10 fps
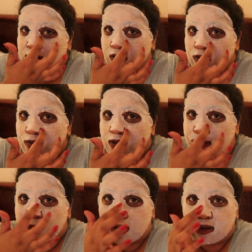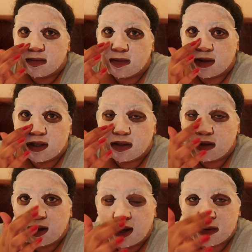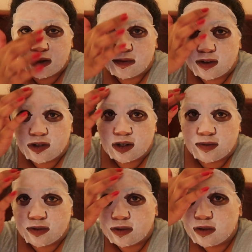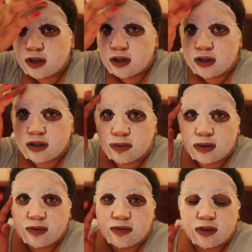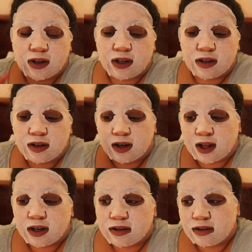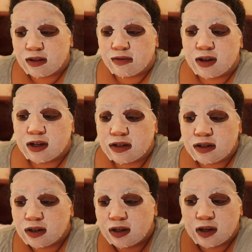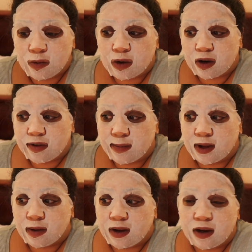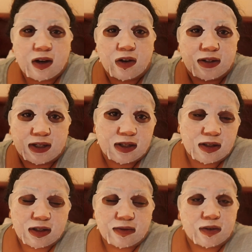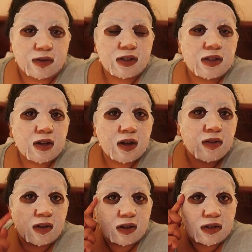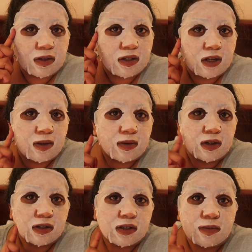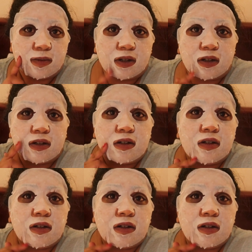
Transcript: So I always pack them in my suitcase whenever I travel, and then whenever I land at the other end, wherever I'm going, like long distance of course, then I'll do a sheet mask, but